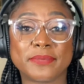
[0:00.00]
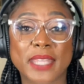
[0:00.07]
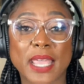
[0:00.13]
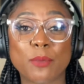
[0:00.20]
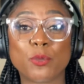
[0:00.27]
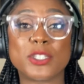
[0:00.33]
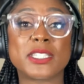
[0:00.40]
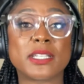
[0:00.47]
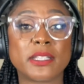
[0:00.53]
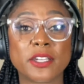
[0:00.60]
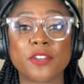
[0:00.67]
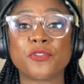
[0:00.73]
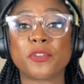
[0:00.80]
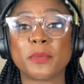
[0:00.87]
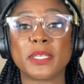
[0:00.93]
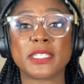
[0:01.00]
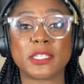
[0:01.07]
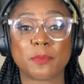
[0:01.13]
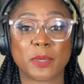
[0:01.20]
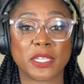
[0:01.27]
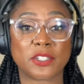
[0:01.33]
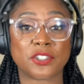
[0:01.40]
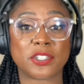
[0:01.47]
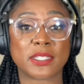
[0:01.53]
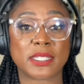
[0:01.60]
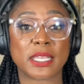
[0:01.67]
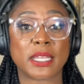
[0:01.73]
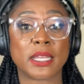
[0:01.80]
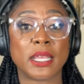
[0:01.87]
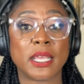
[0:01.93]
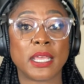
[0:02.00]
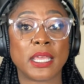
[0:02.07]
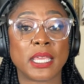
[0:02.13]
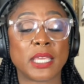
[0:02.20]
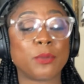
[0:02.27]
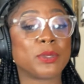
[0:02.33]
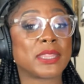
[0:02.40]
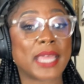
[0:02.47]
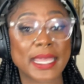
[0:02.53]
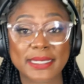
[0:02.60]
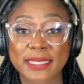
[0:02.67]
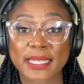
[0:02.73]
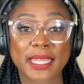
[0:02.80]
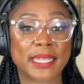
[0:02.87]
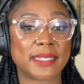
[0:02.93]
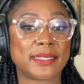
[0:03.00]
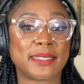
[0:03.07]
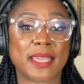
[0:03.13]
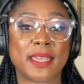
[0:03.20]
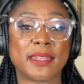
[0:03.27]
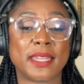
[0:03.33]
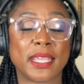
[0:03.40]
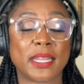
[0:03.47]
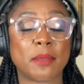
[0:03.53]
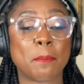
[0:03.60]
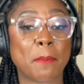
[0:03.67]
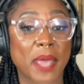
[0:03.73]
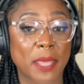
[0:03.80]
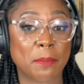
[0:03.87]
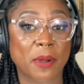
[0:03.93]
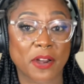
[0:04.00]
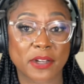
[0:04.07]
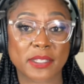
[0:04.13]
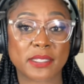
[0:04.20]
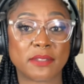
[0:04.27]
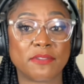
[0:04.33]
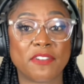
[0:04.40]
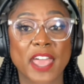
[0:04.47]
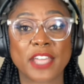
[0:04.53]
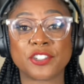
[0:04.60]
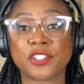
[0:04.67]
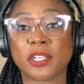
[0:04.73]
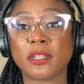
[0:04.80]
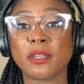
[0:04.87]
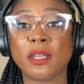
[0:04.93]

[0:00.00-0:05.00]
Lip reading: And what's clear from his speech is that he would like to get it done in a bipartisan fashion,